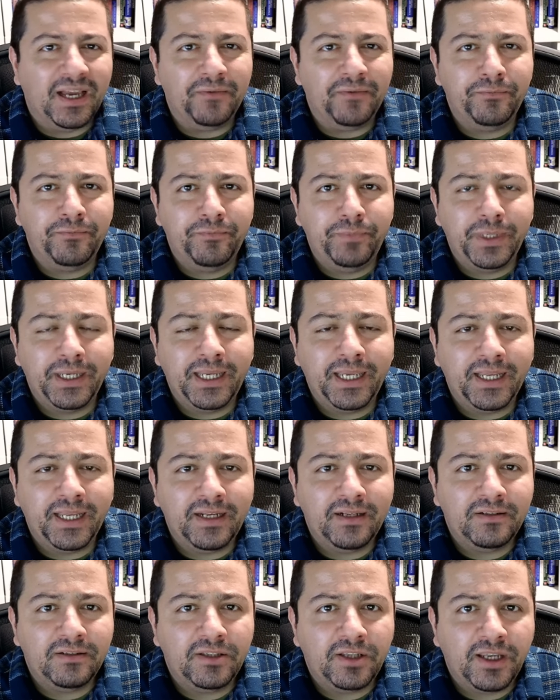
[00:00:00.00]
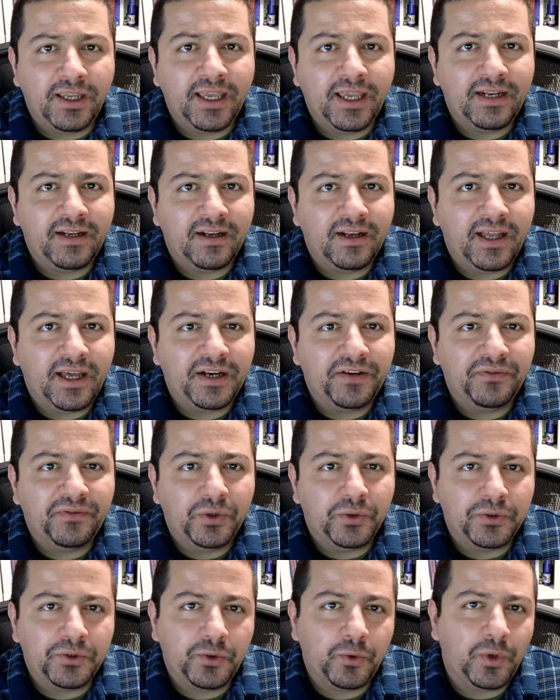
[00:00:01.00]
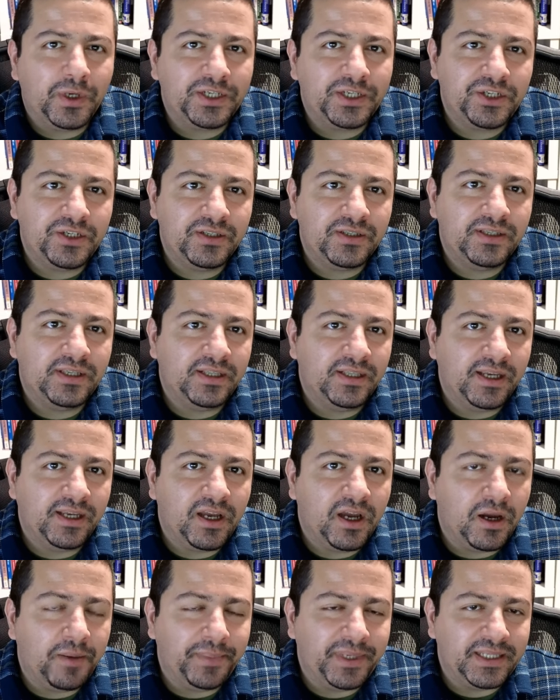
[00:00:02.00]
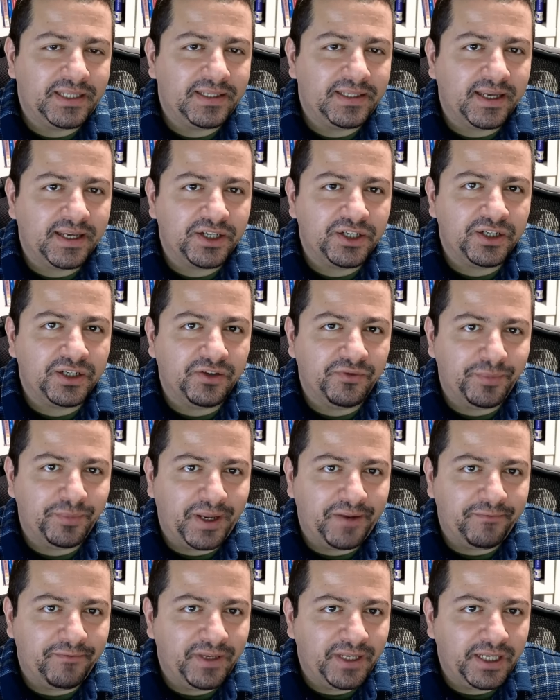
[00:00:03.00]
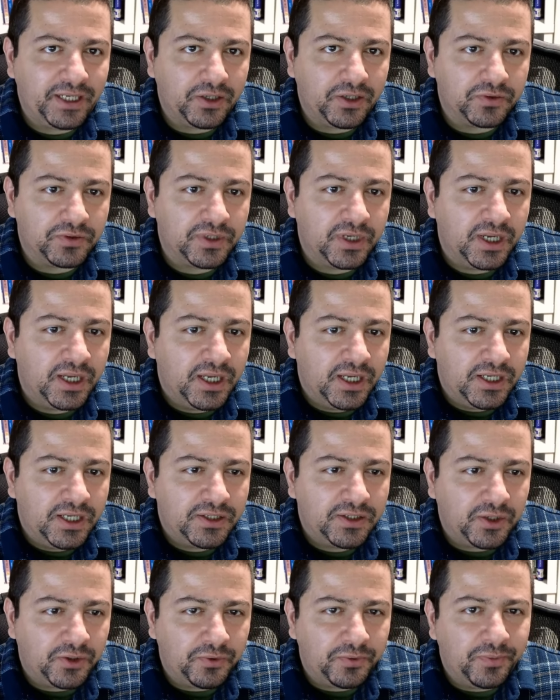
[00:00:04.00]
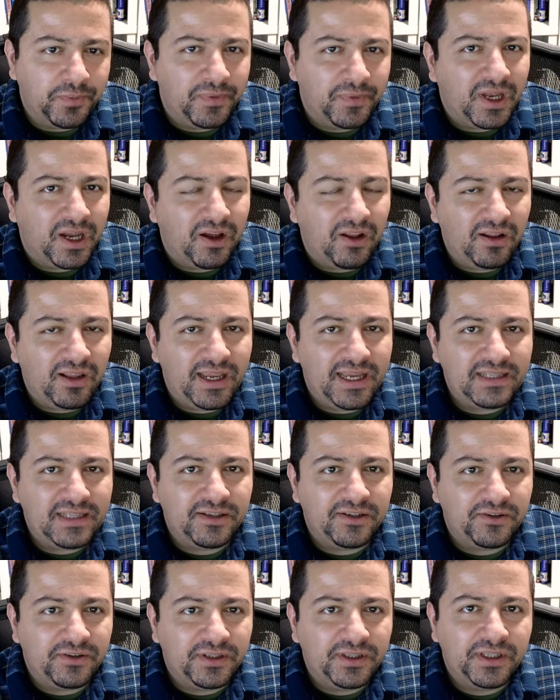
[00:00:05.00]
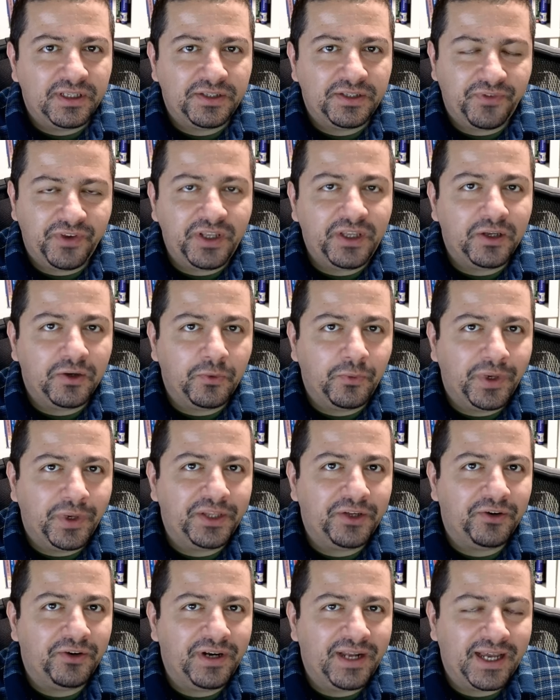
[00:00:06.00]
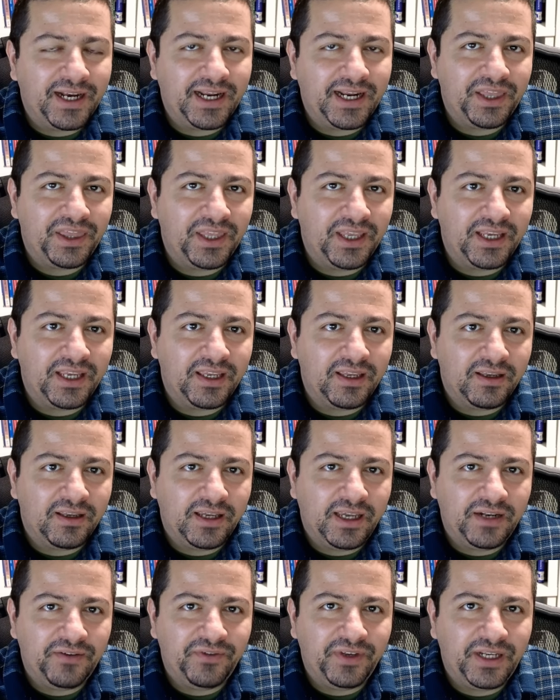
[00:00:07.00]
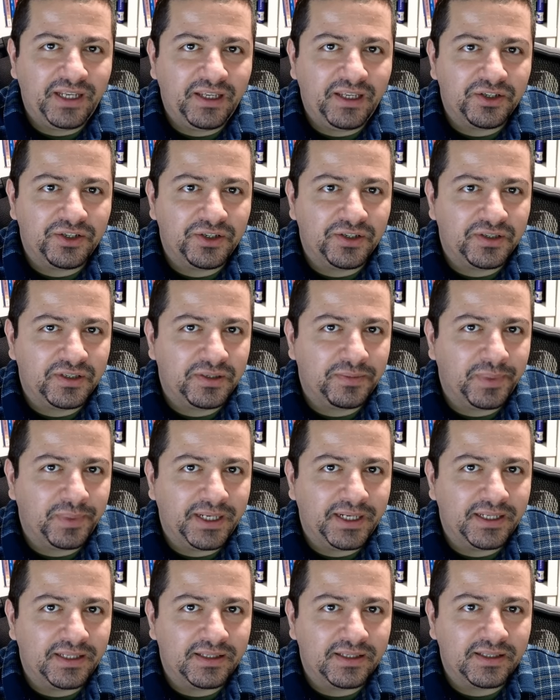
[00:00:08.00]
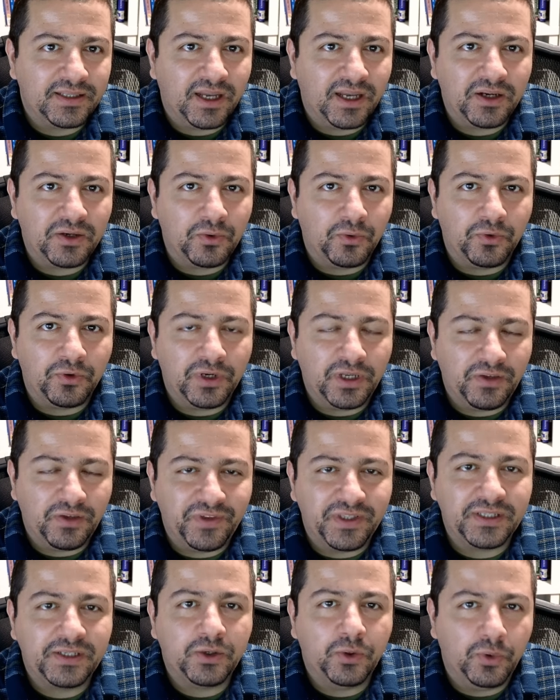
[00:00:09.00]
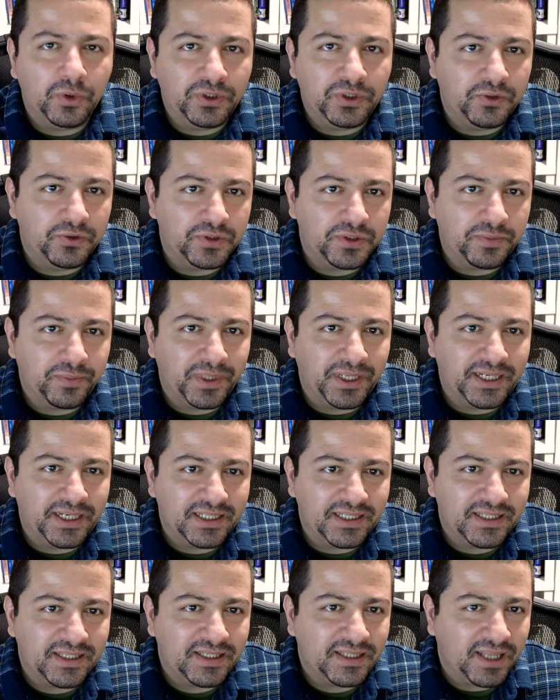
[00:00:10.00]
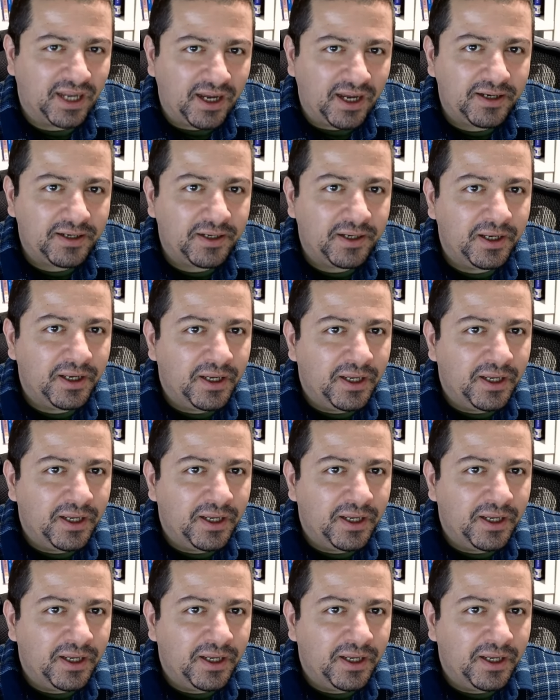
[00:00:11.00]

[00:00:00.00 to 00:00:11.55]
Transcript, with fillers: I'm beginning to get a lot of those questions in the comment section of my videos. So I'll answer in this video whether or not I think NVIDIA should split its stock or if it's going to split its stock.